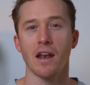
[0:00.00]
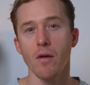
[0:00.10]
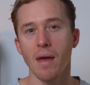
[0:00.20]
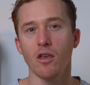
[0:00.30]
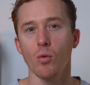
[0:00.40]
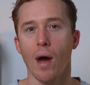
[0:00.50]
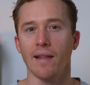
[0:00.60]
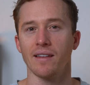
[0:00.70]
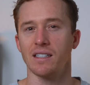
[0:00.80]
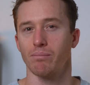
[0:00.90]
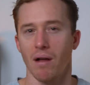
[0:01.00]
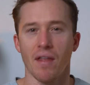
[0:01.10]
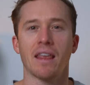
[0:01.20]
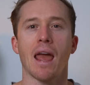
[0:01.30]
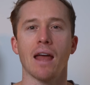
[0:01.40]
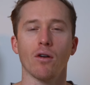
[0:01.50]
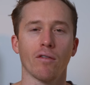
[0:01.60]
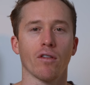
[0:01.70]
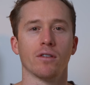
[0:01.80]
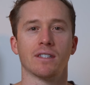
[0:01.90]
don't make you weightless, but they can
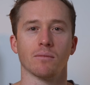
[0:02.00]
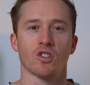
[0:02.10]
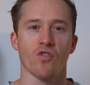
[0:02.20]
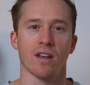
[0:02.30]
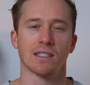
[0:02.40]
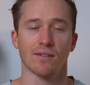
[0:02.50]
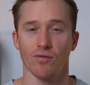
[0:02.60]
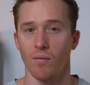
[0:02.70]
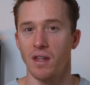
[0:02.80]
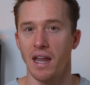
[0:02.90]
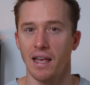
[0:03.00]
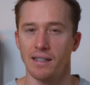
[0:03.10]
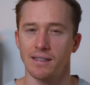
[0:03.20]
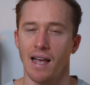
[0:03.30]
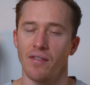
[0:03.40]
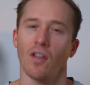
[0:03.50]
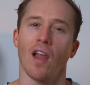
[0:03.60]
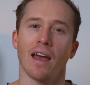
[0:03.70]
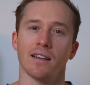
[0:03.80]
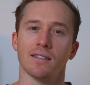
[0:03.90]
offload some stress from the knees and the
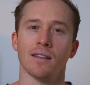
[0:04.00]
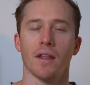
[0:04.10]
legs.